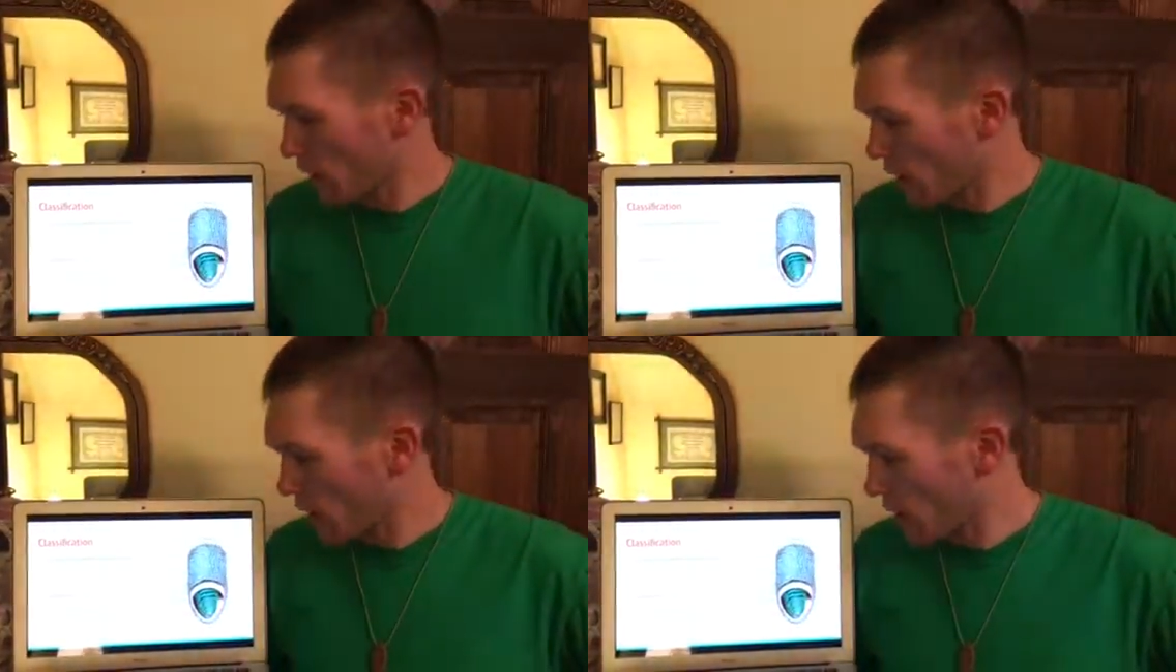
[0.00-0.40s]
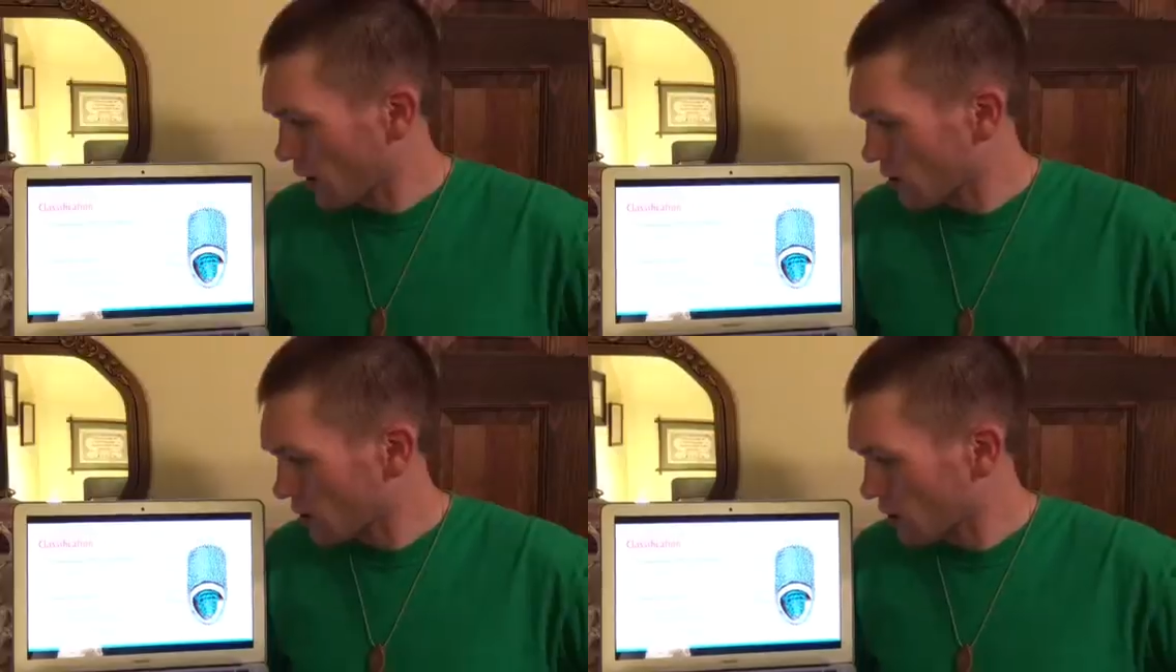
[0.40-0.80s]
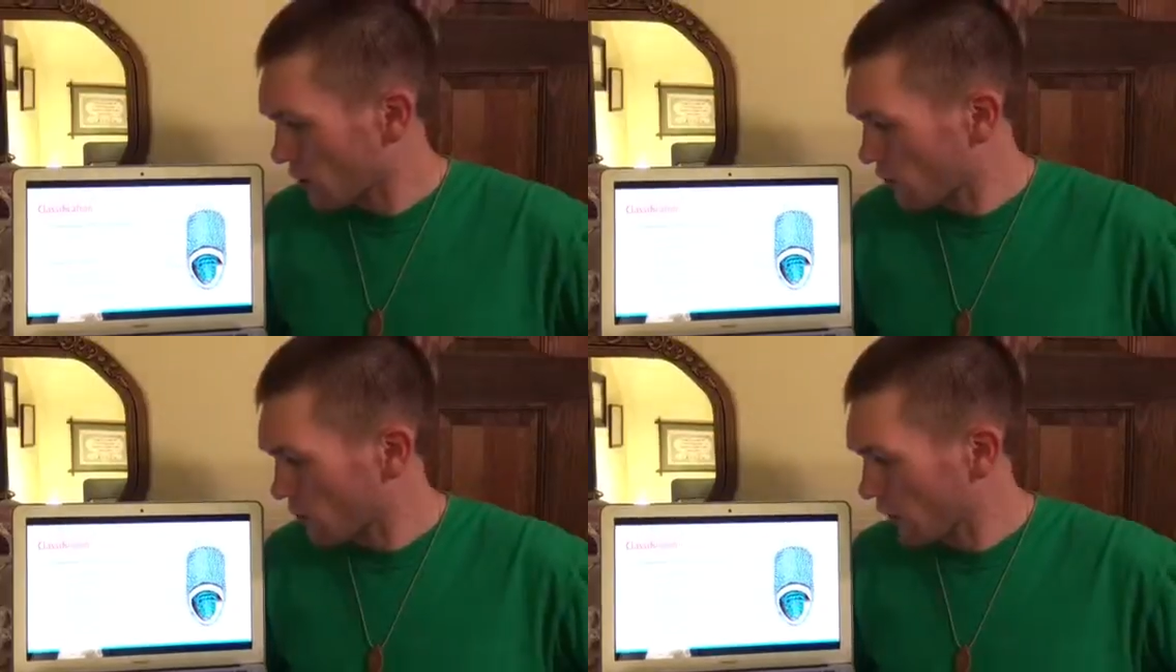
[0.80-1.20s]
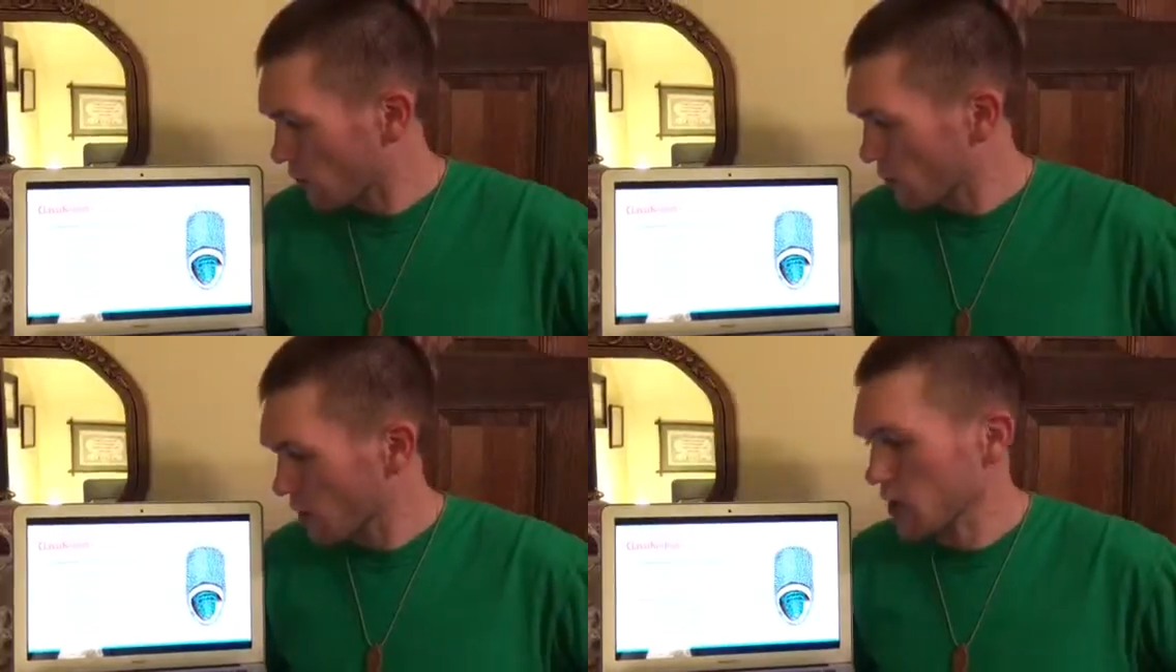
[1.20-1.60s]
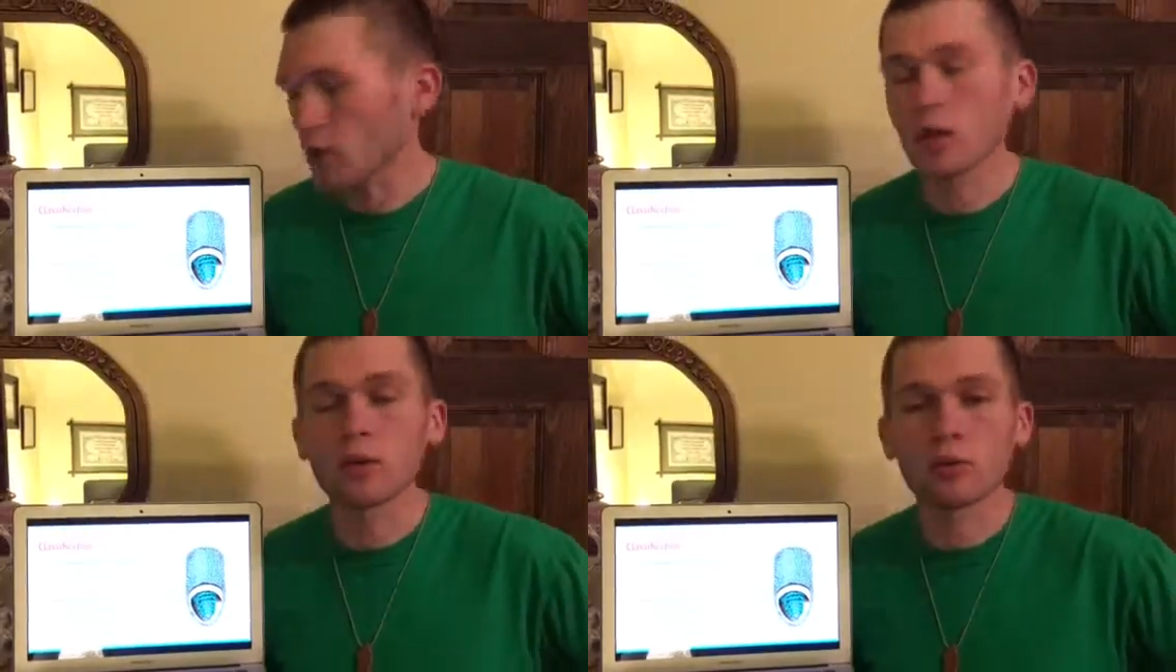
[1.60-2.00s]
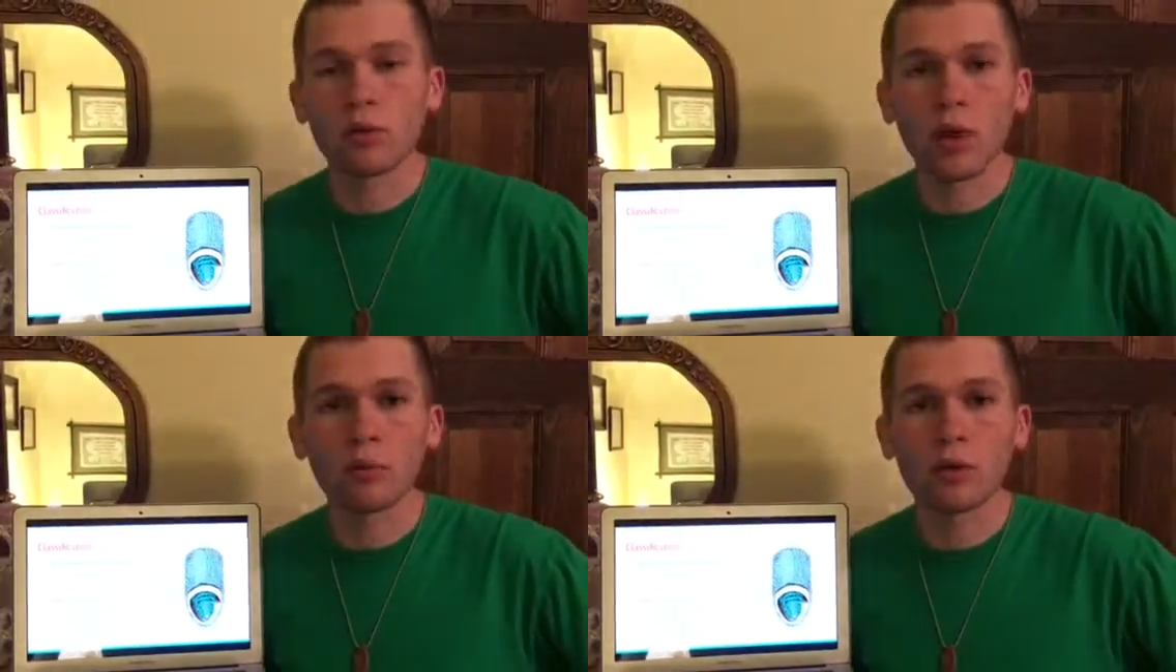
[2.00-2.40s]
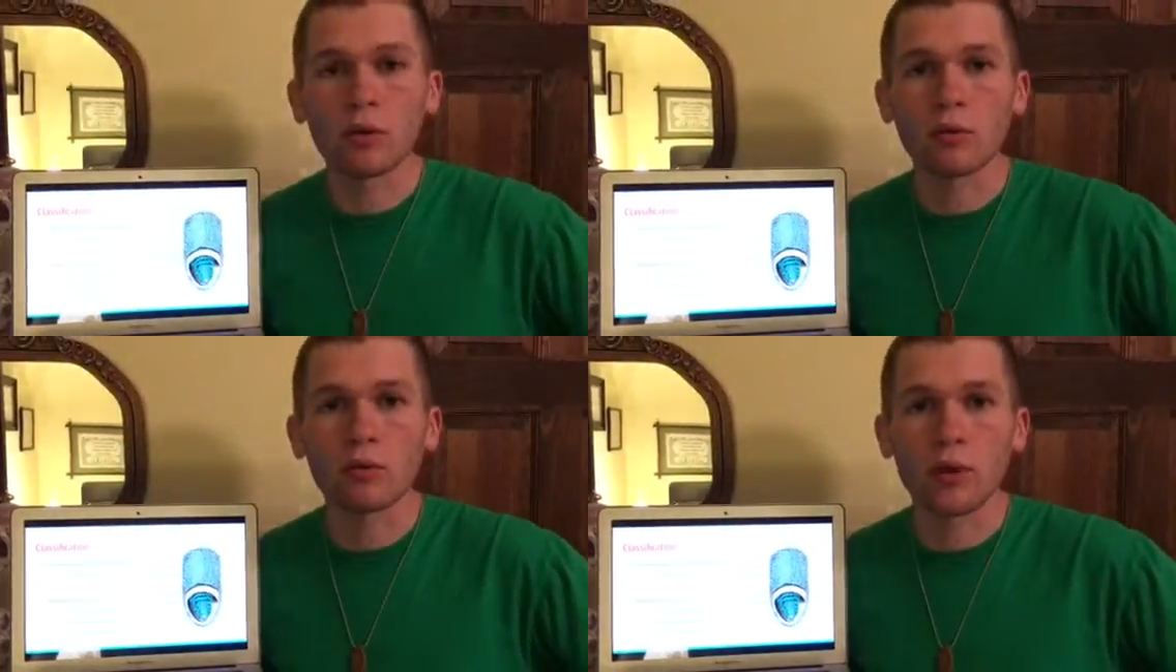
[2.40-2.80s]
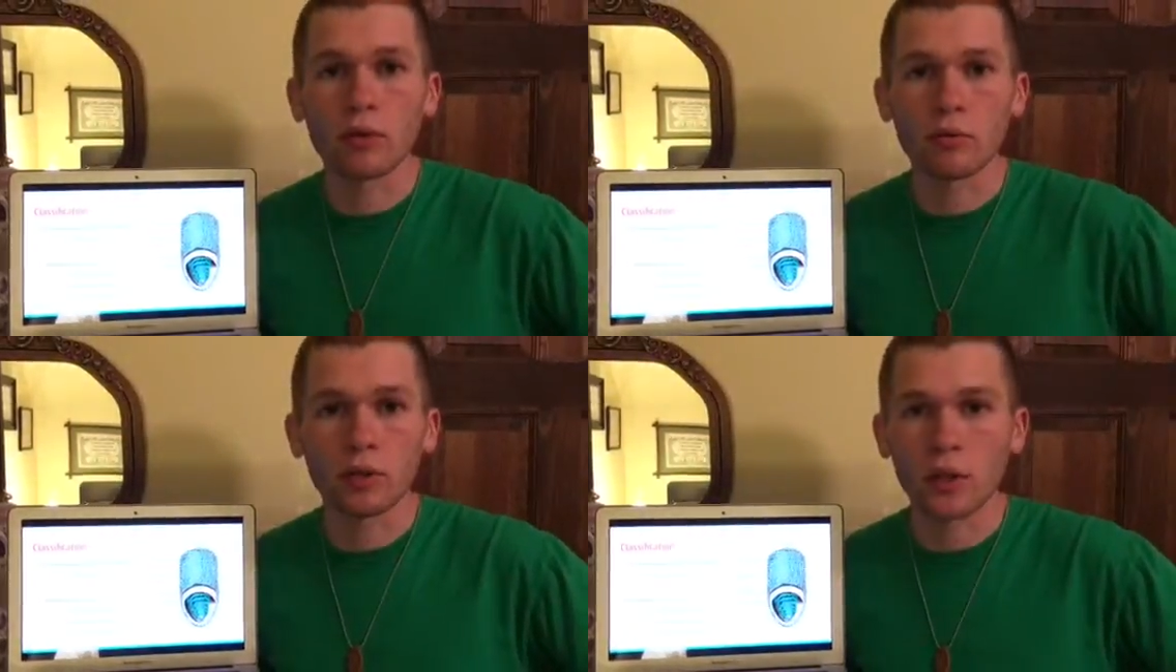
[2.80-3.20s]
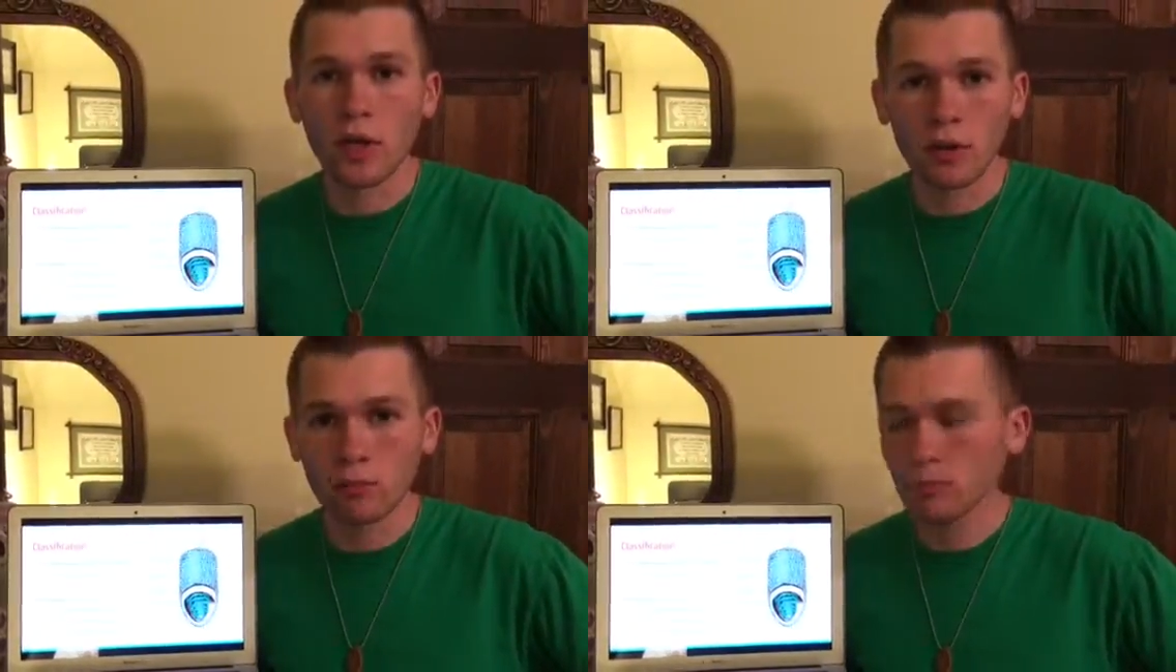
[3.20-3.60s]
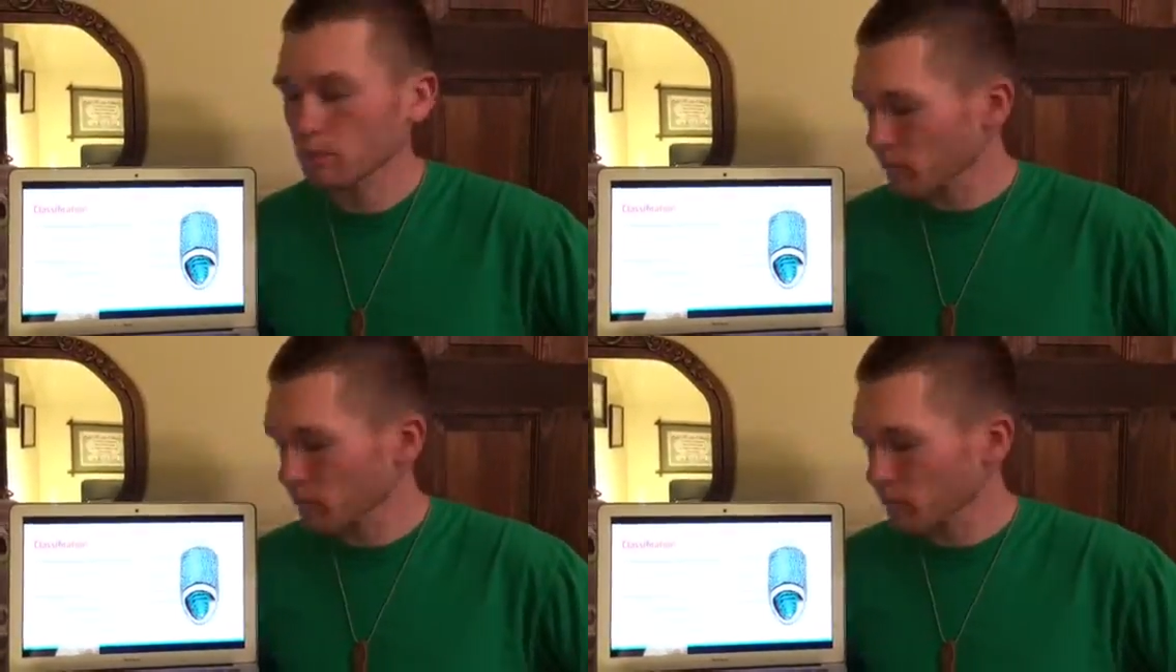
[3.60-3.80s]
and the family is Rhabdoviridae,